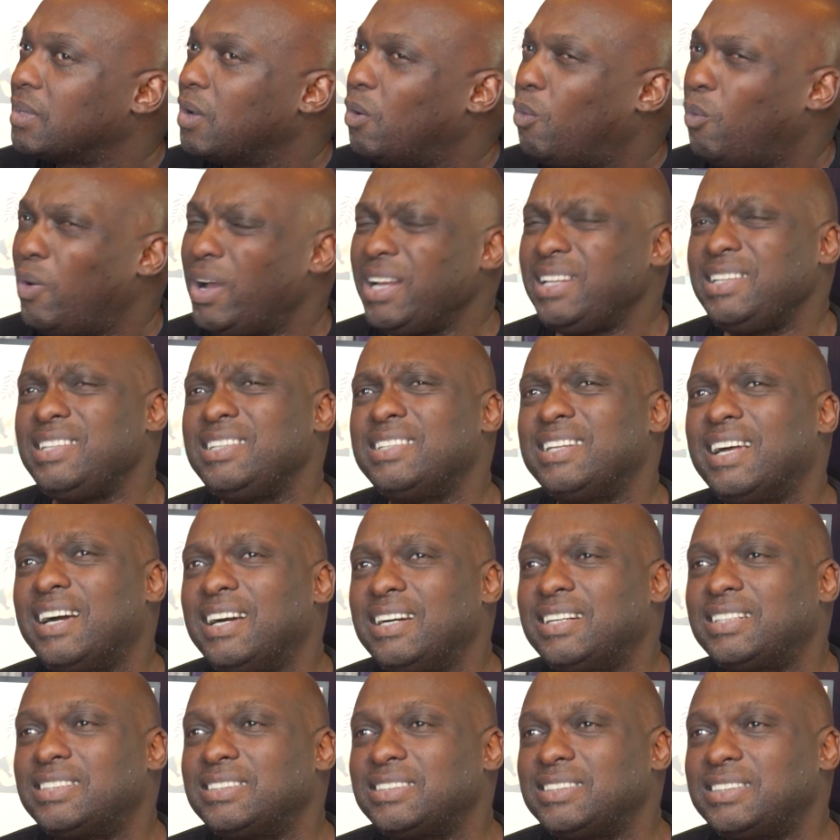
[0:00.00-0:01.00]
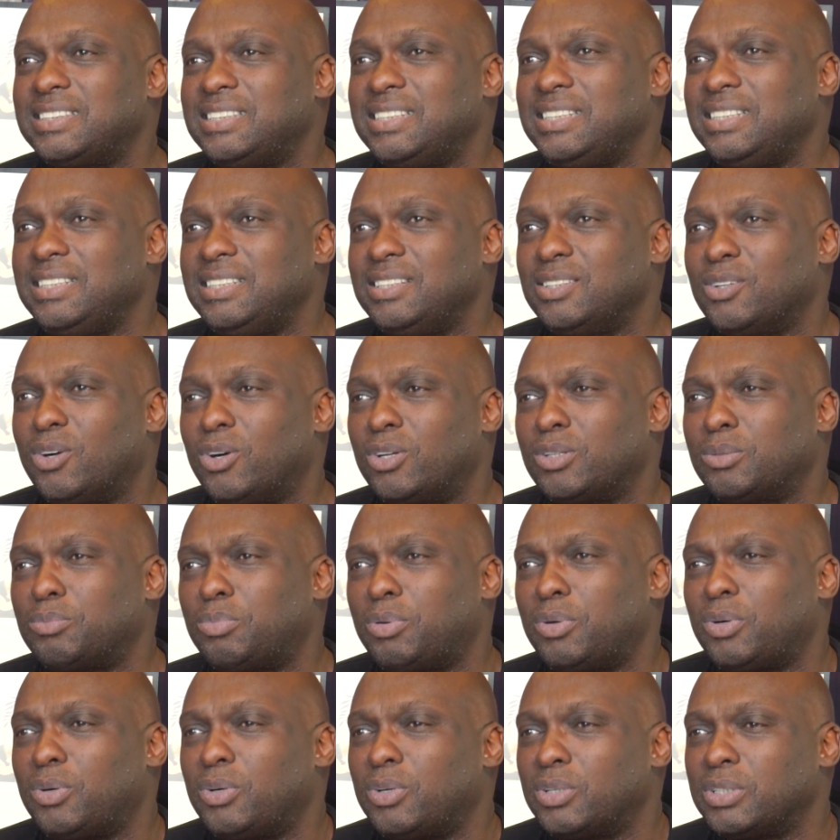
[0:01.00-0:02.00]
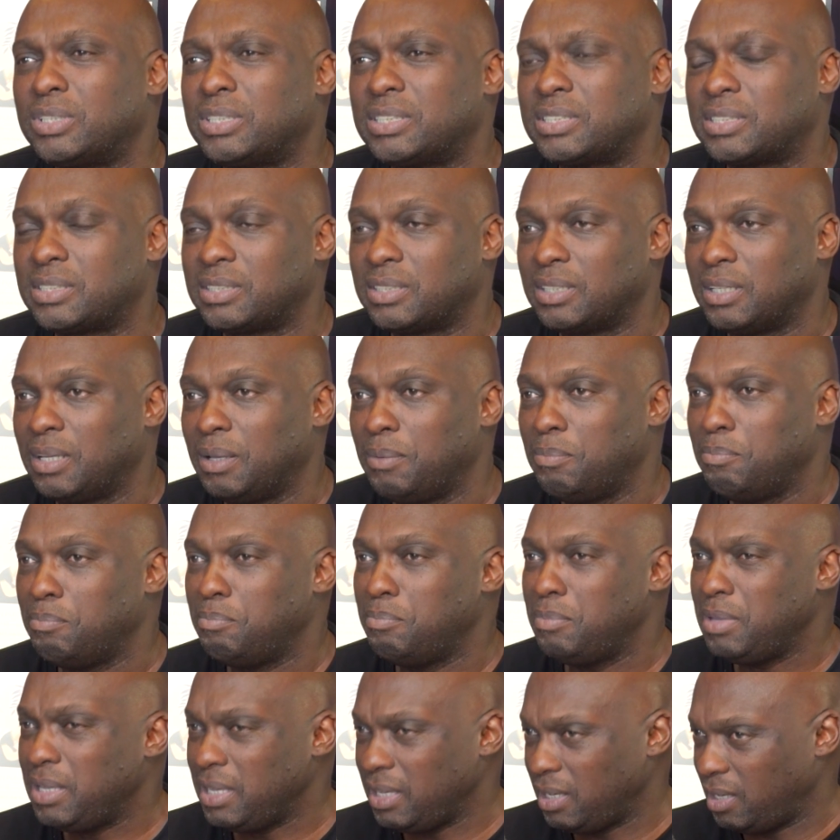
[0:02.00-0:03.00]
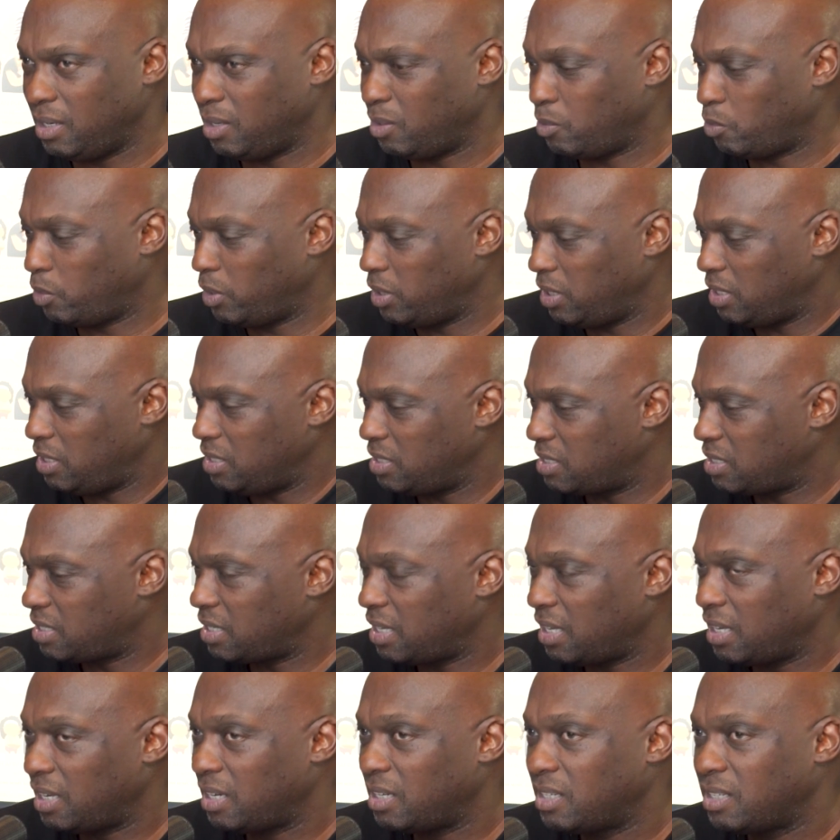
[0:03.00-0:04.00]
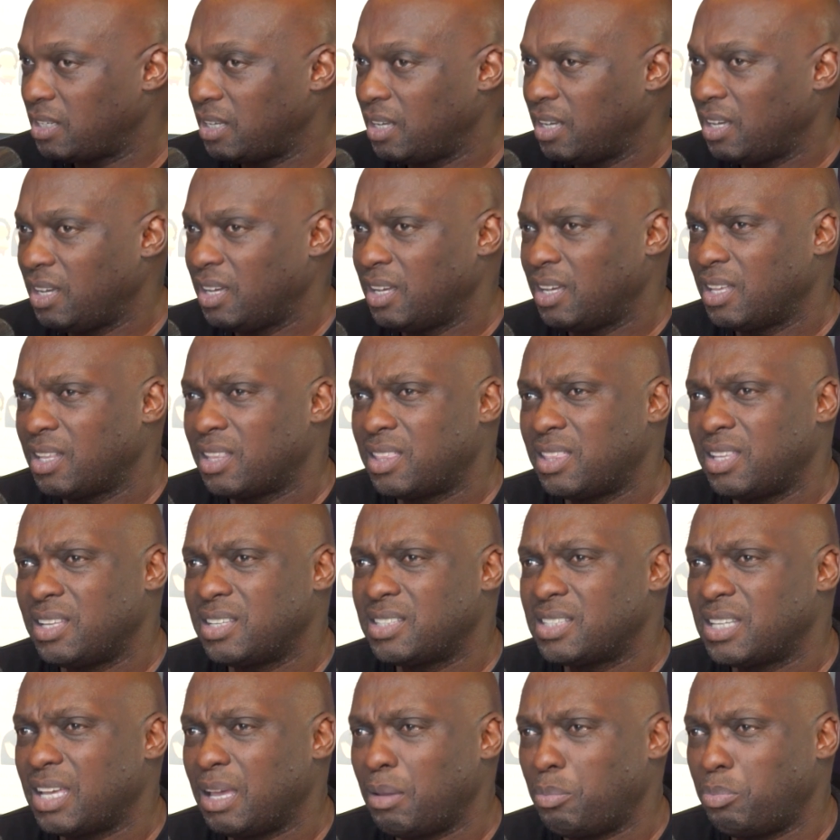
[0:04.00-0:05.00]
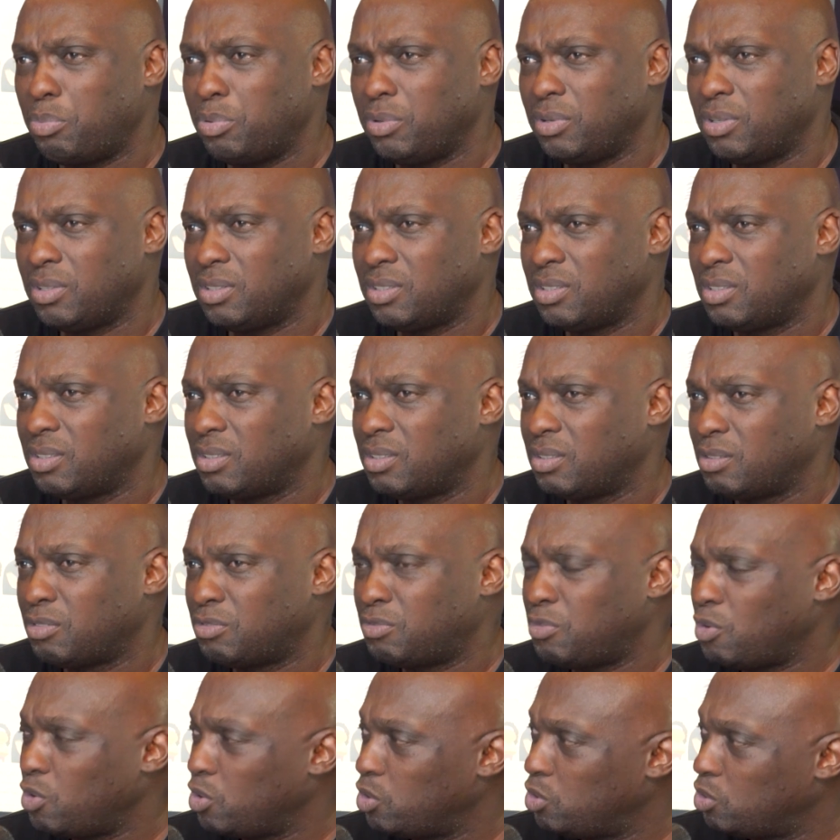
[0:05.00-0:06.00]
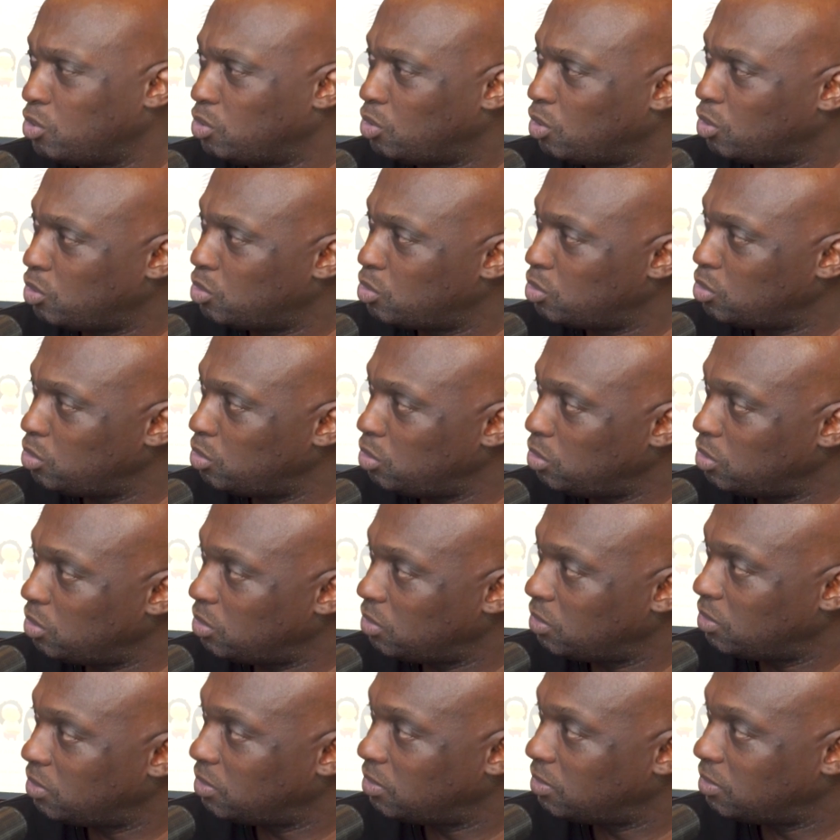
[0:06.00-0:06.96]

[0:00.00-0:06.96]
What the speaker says: what did Uncle T on pause mean when he said things happen for you, not to you?